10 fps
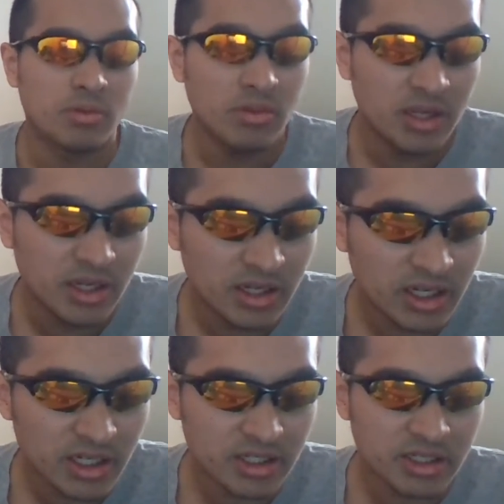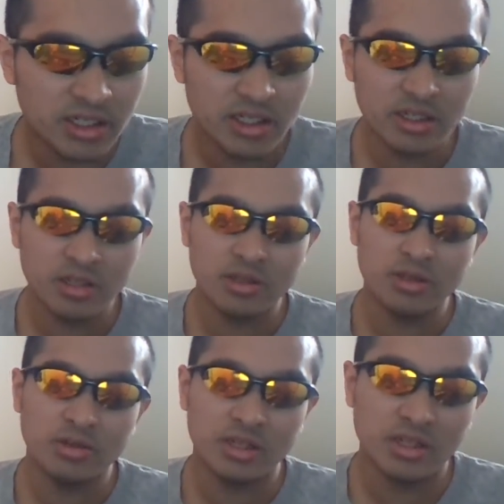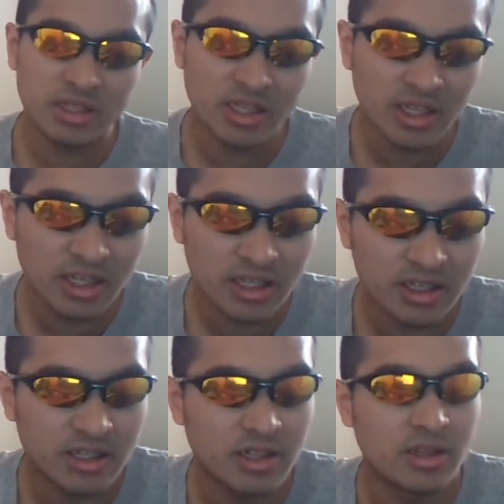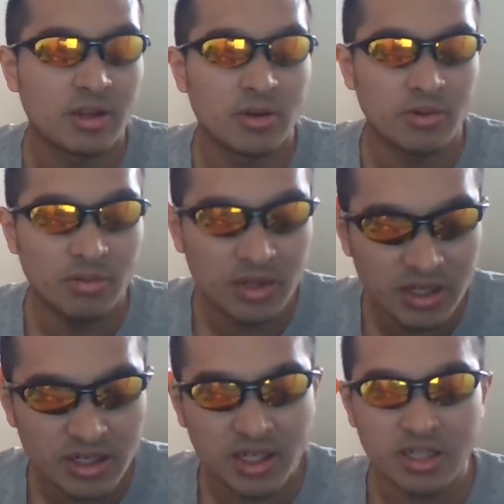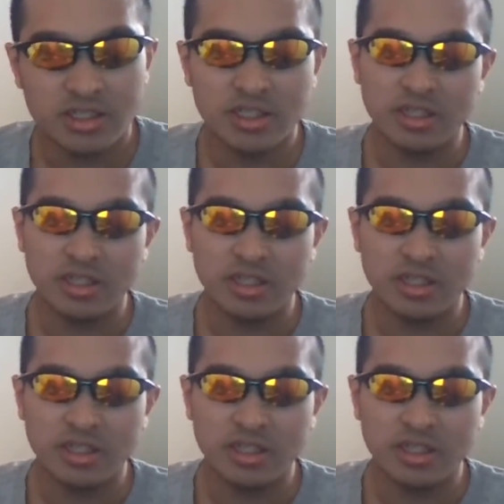When I see you again, when I see